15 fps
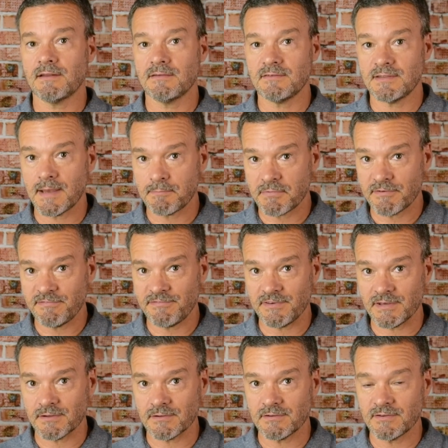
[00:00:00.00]
depth of
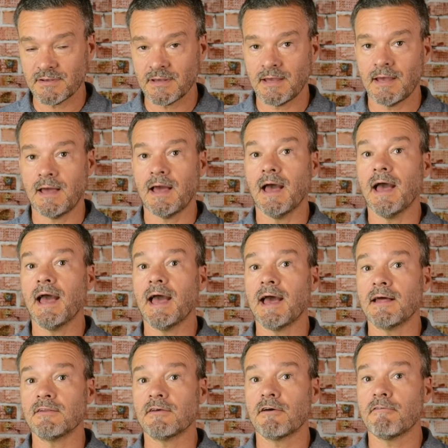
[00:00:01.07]
field,
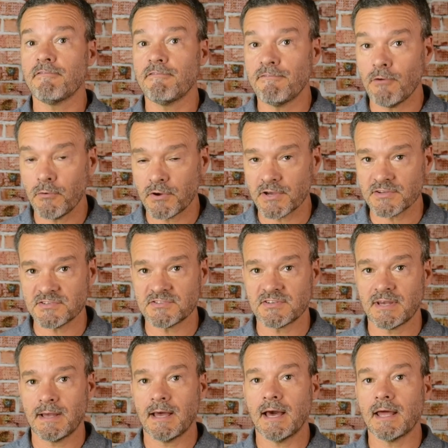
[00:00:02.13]
and
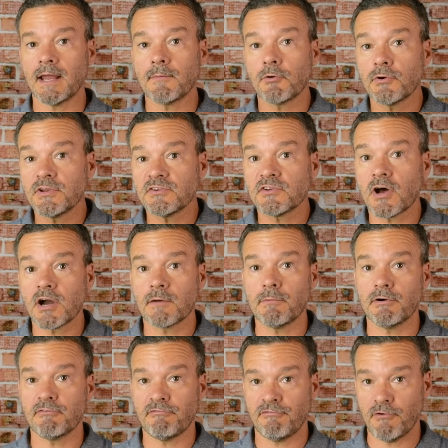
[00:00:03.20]
focus. And I'm going to talk
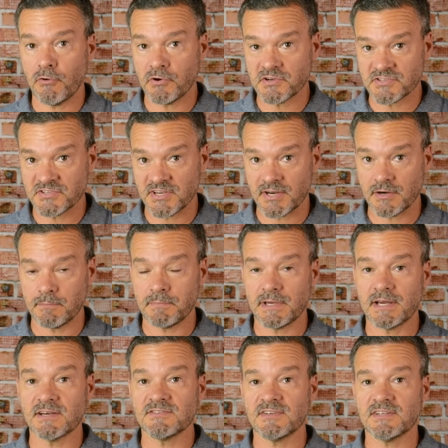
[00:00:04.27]
about focus here
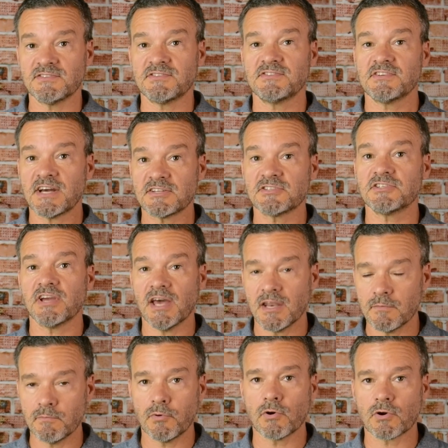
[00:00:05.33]
because it's such an
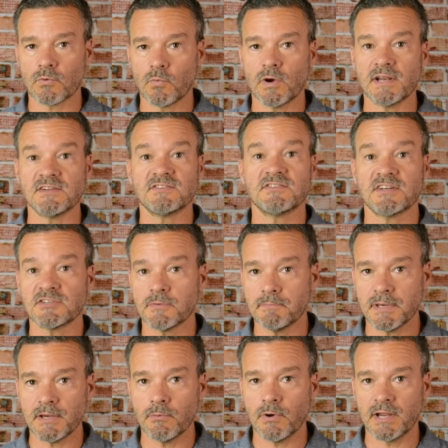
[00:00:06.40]
important one. It's such a
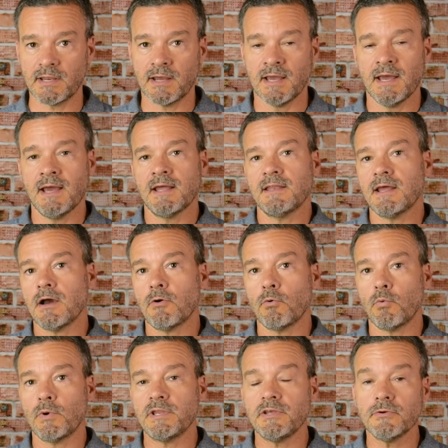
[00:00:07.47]
big one. Now,
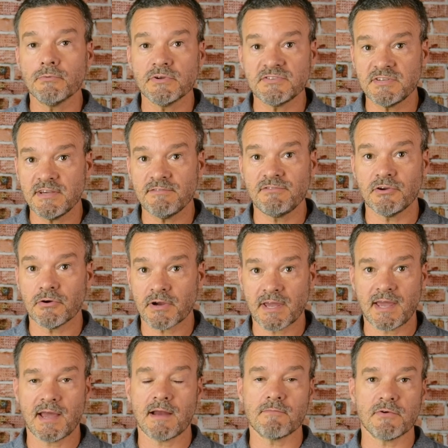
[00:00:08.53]
when you received your
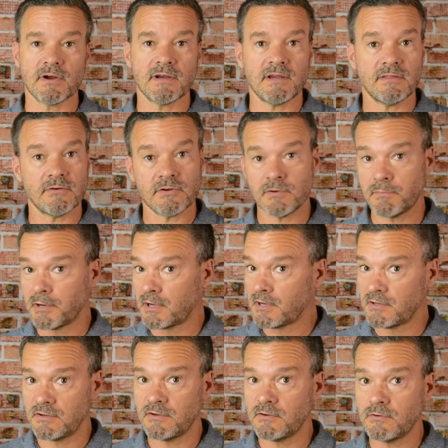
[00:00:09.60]
camera, either you bought
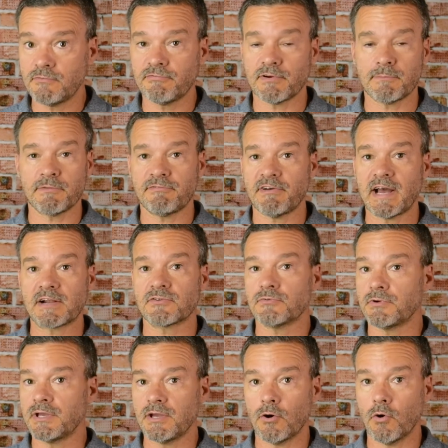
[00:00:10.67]
it new from the
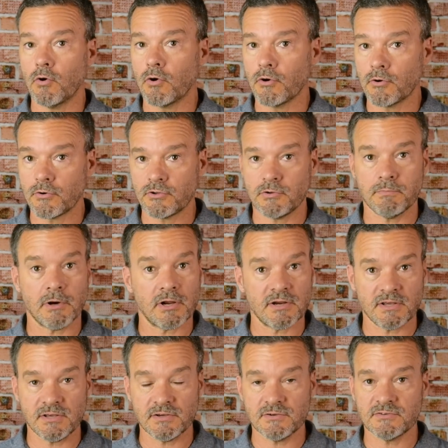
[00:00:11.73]
factory or you bought
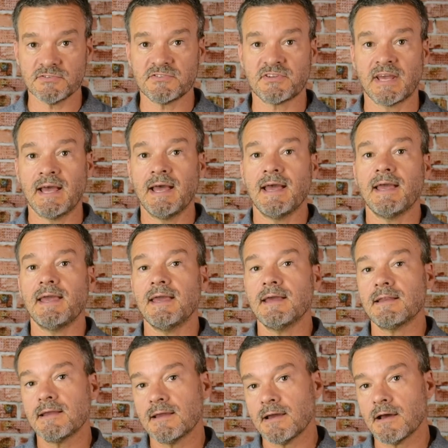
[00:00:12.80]
it used,
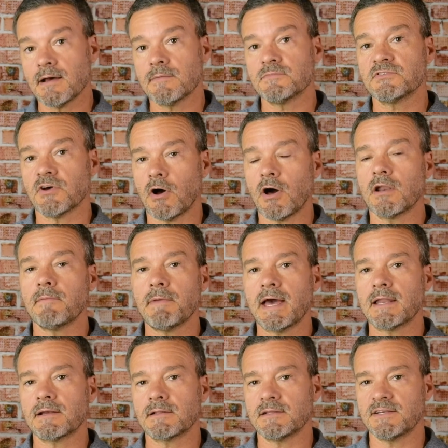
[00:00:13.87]
it comes
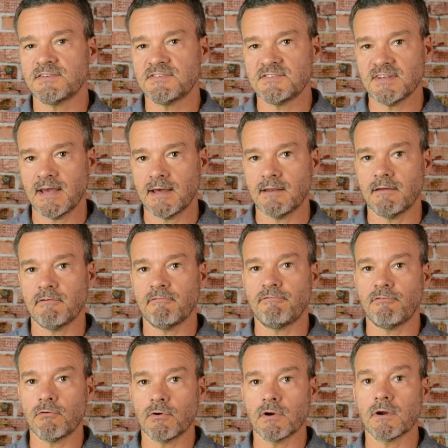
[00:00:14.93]
automatically set
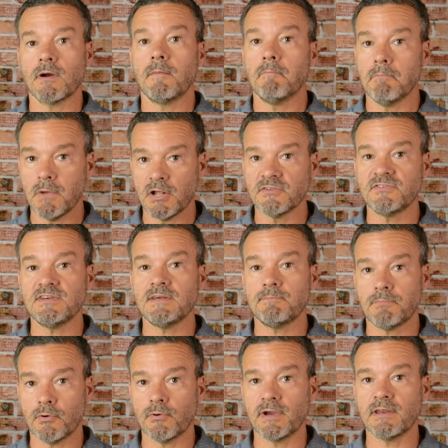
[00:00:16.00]
for
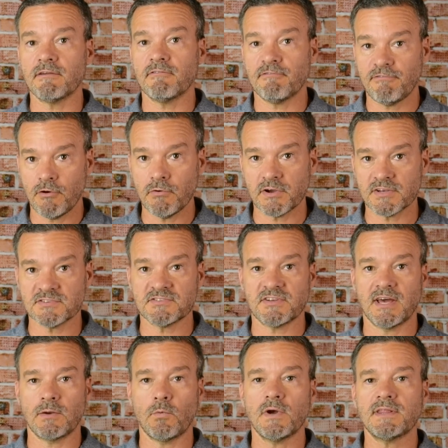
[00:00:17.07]
multi-point focus.
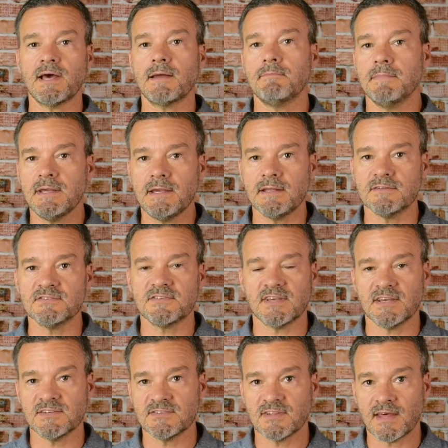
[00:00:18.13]
And what that means
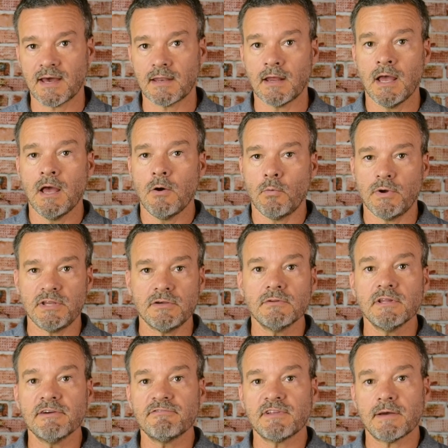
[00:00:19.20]
is that when you
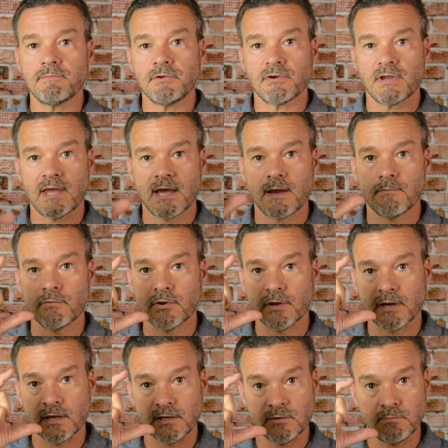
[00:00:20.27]
lift up your camera
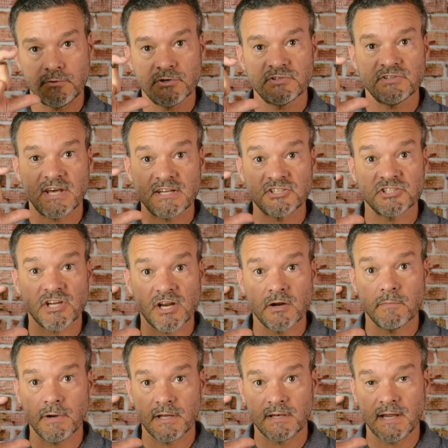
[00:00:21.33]
and you push that shutter
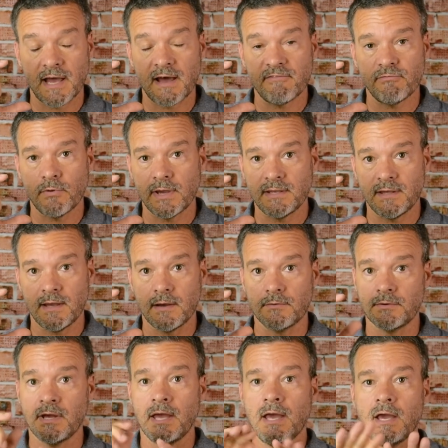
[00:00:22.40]
button halfway
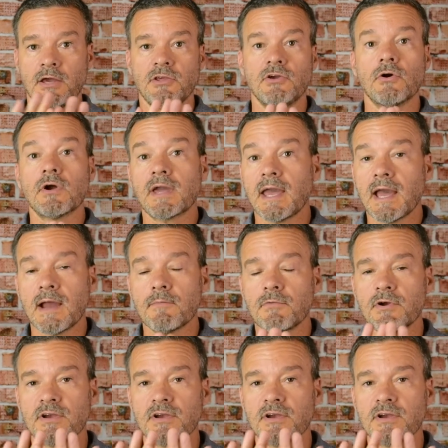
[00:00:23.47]
down, your camera